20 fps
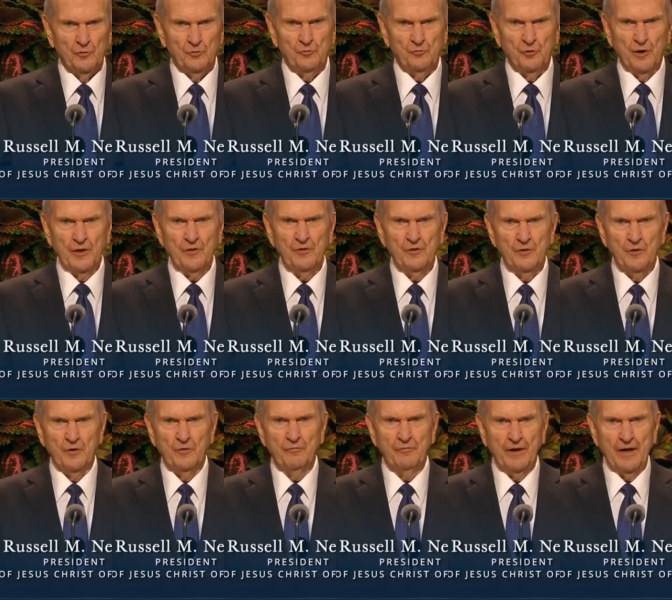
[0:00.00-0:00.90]
strengthen
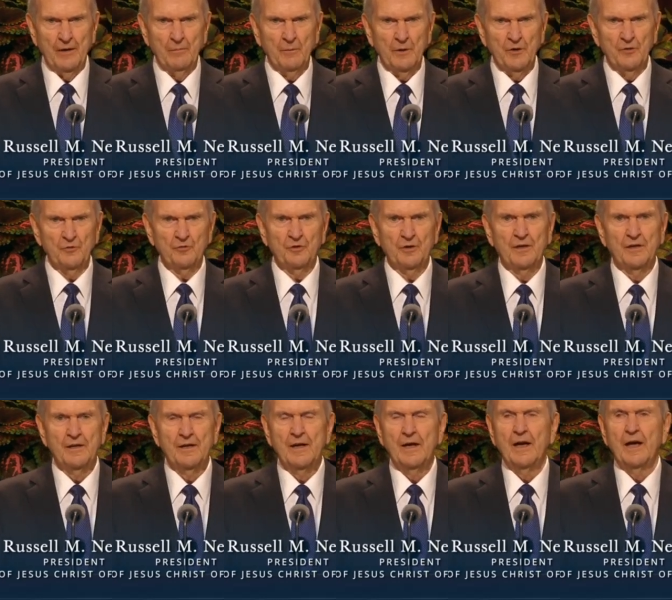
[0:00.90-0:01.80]
your families,
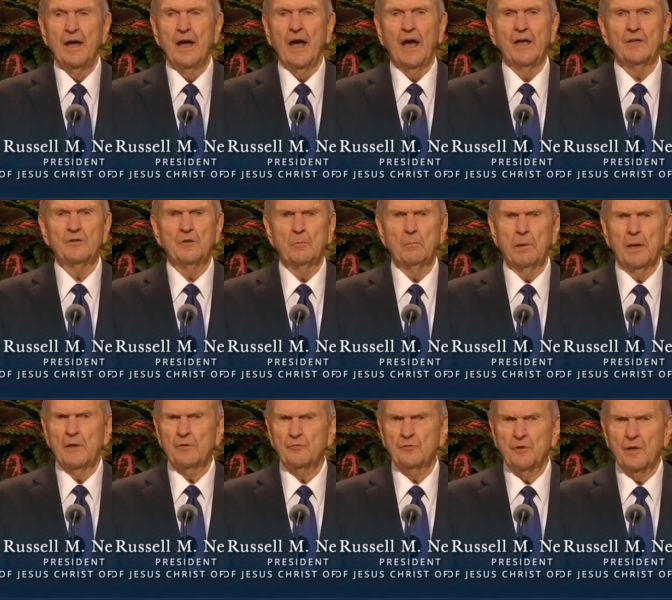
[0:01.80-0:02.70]
and to
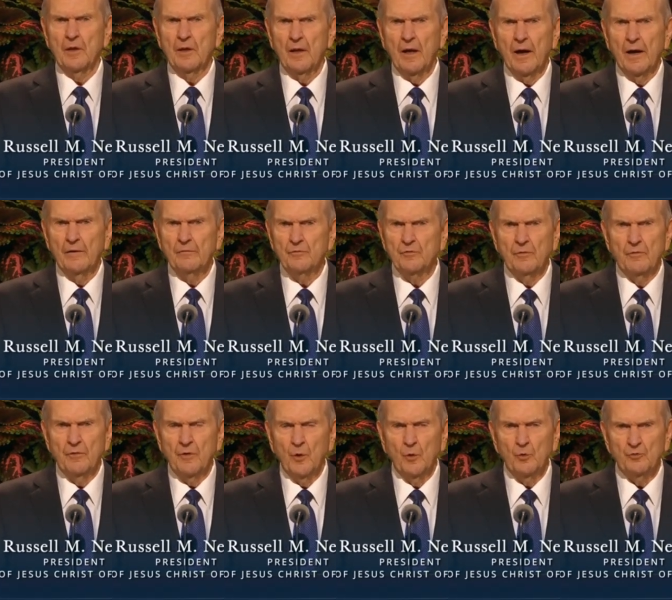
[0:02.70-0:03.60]
bless the lives
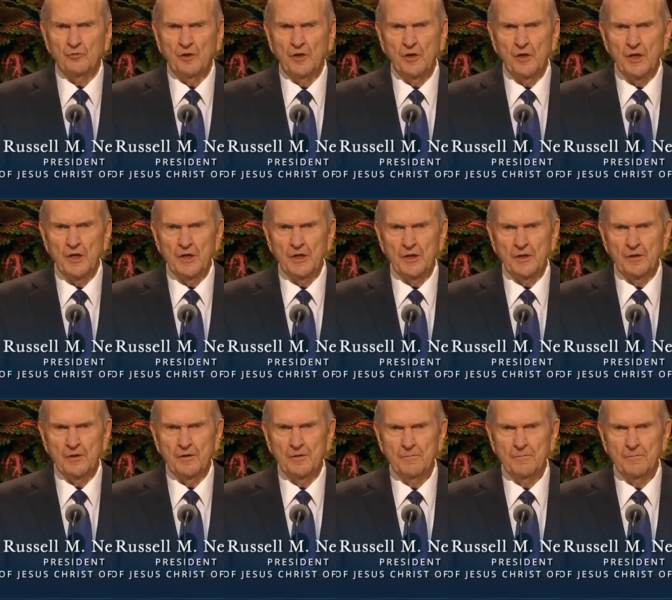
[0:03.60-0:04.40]
of those in need.